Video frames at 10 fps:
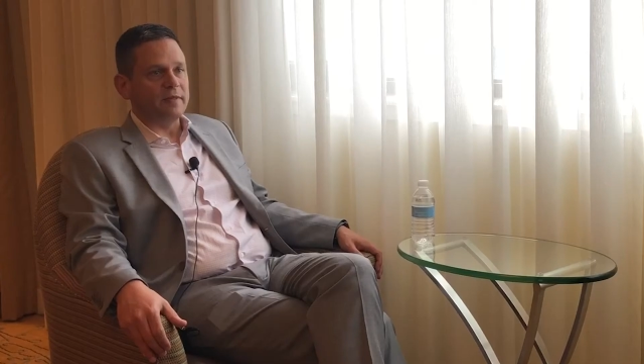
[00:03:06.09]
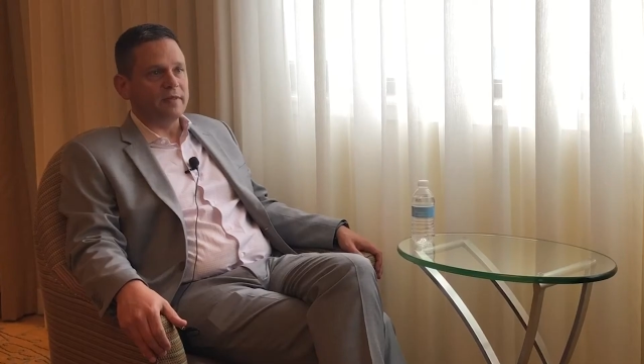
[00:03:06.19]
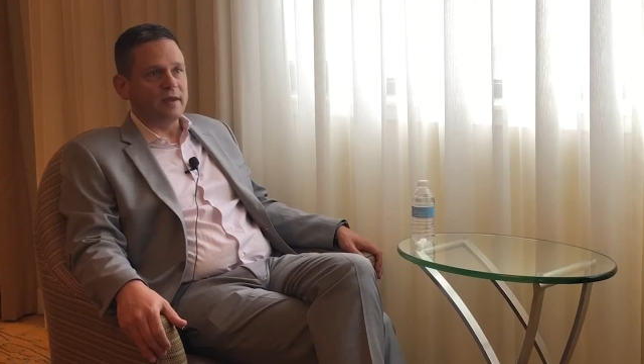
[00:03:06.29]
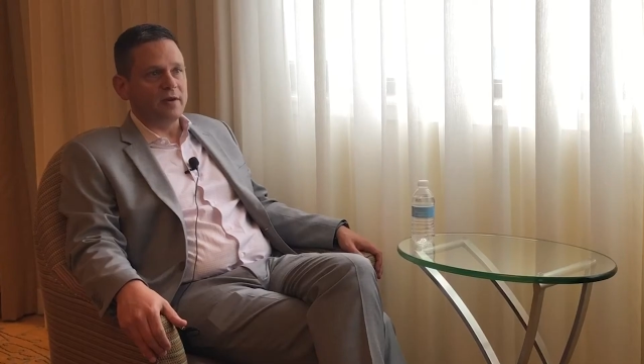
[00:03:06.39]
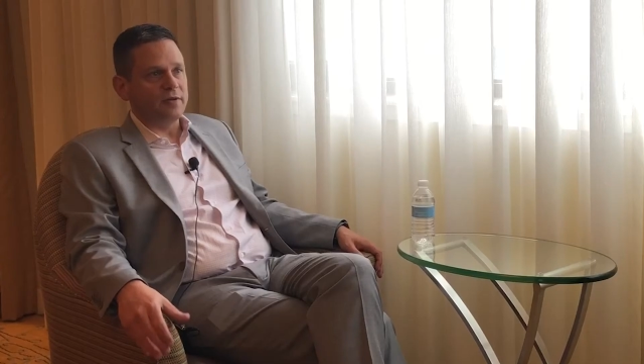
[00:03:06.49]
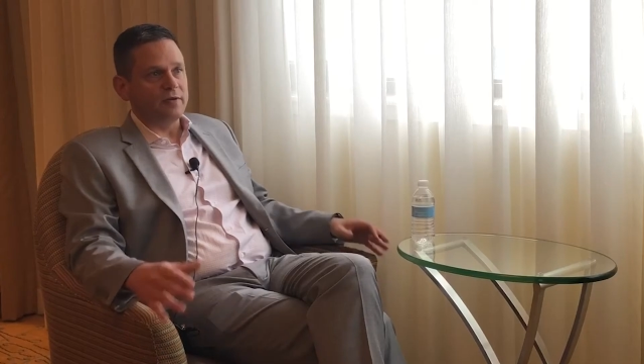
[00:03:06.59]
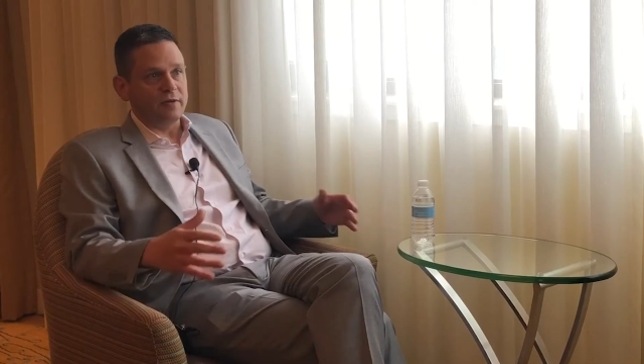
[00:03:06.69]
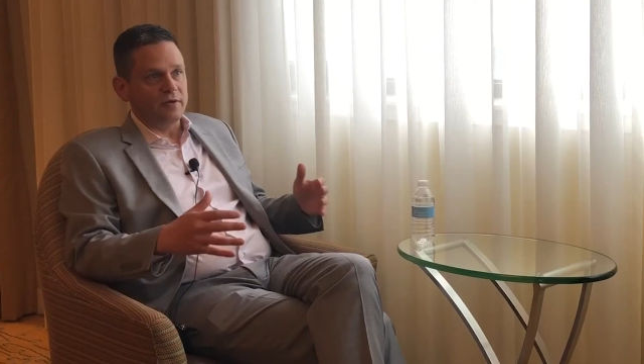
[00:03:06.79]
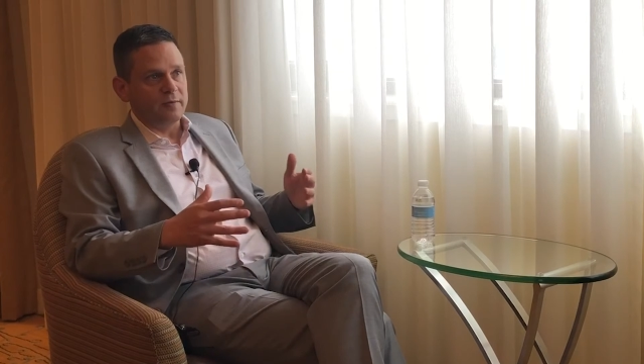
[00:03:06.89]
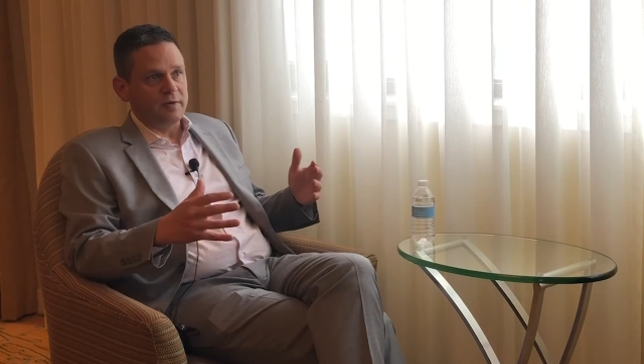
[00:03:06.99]
You know, they're,
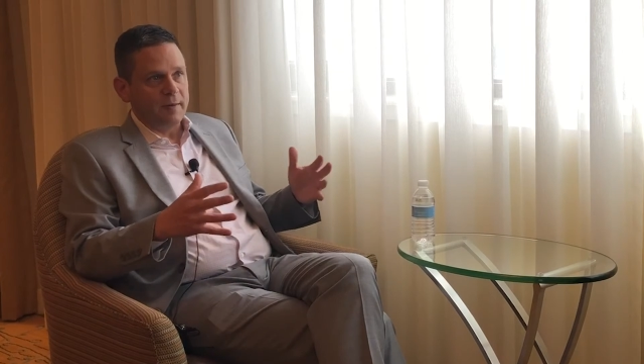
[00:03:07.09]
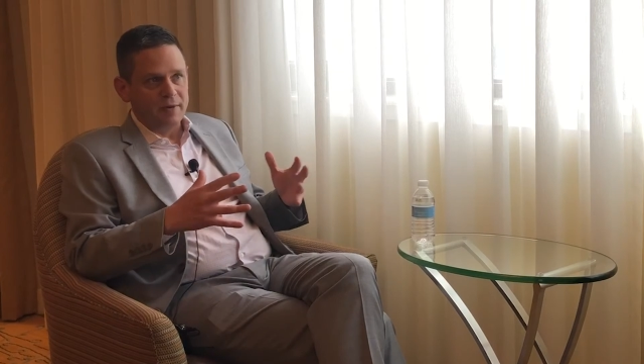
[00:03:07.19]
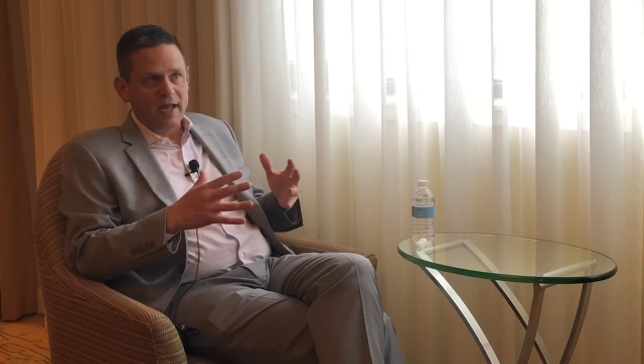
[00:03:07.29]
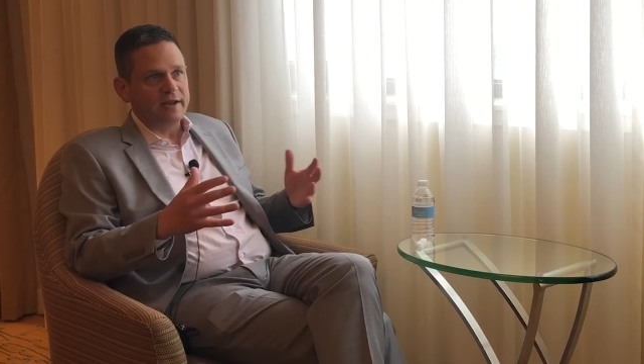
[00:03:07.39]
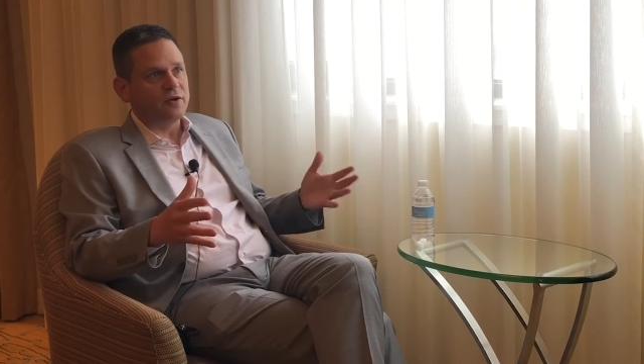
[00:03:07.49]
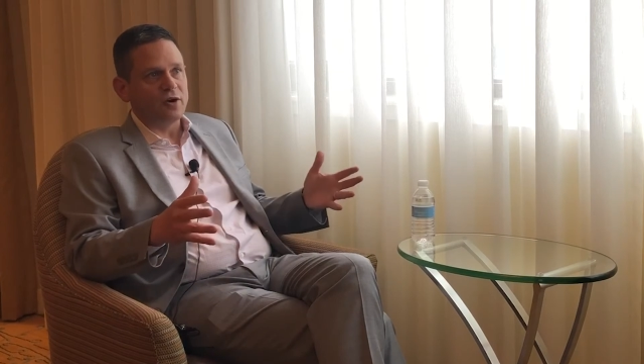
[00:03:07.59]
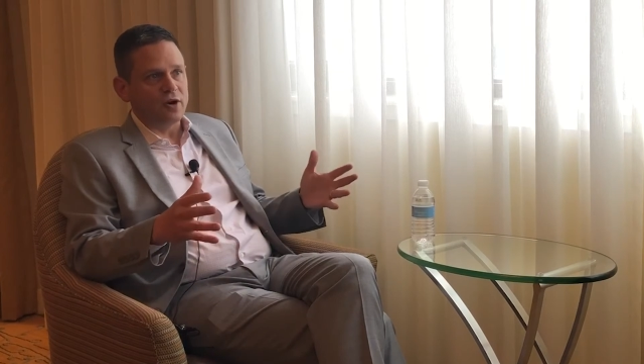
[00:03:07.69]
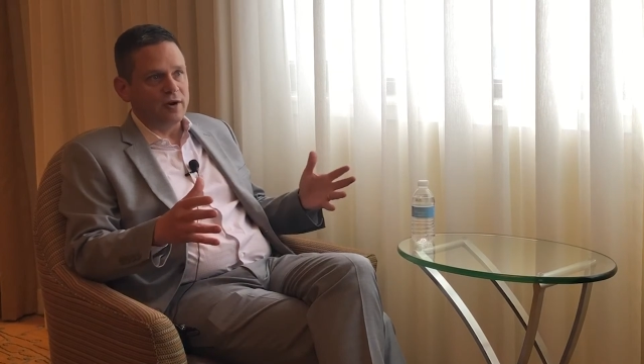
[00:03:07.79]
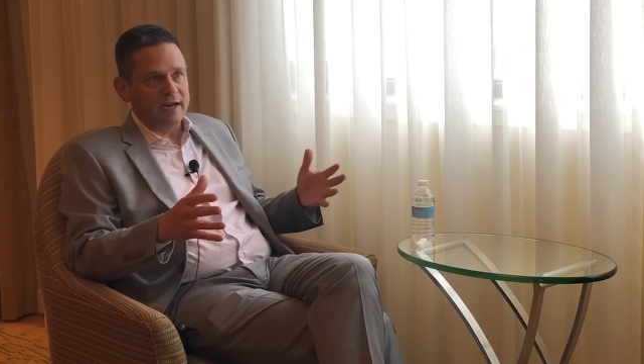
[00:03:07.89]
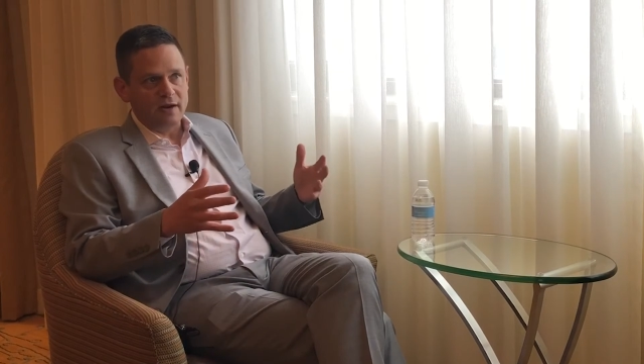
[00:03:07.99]
they're applying their
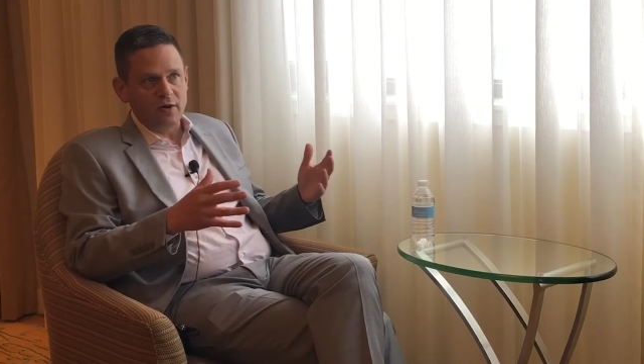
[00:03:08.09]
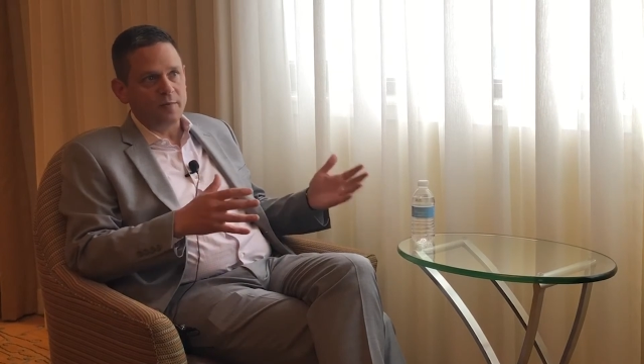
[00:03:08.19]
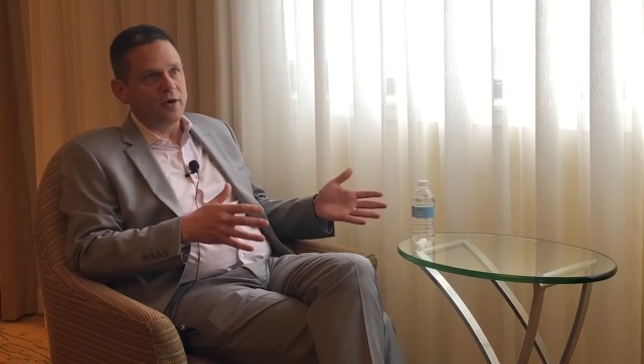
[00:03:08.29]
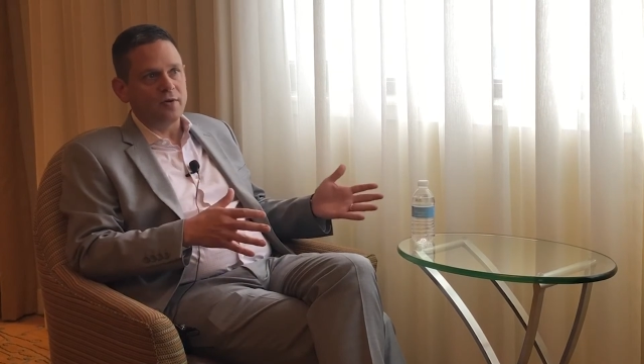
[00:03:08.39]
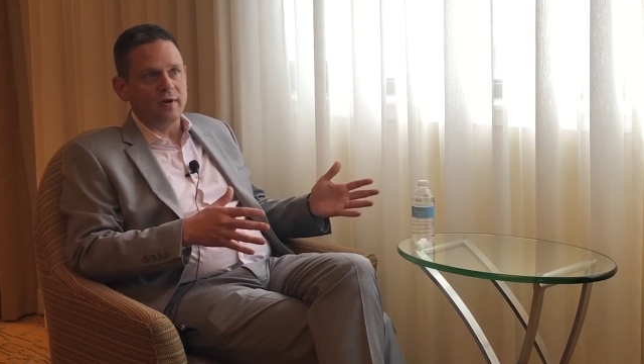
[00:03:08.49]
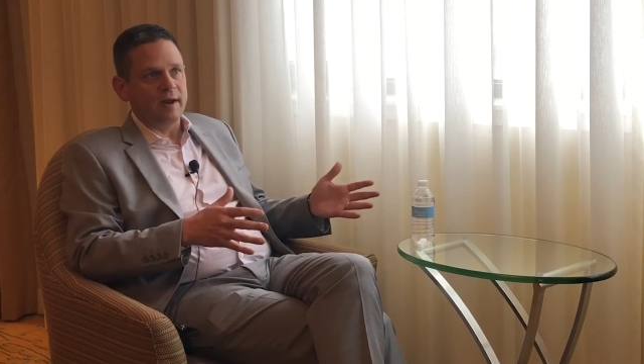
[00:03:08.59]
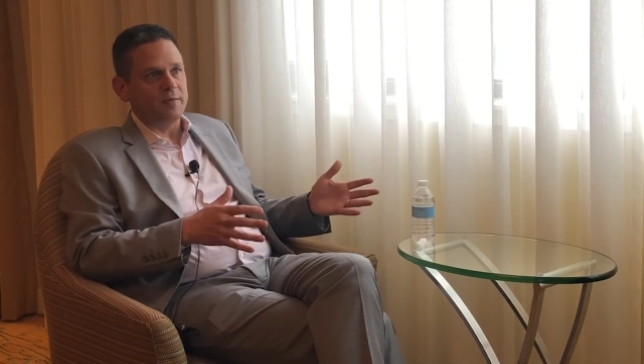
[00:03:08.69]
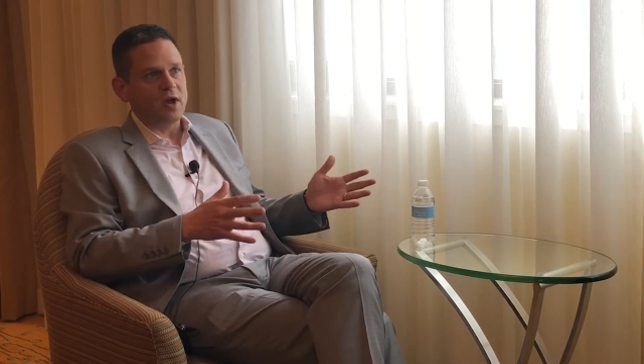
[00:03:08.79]
learning in our program,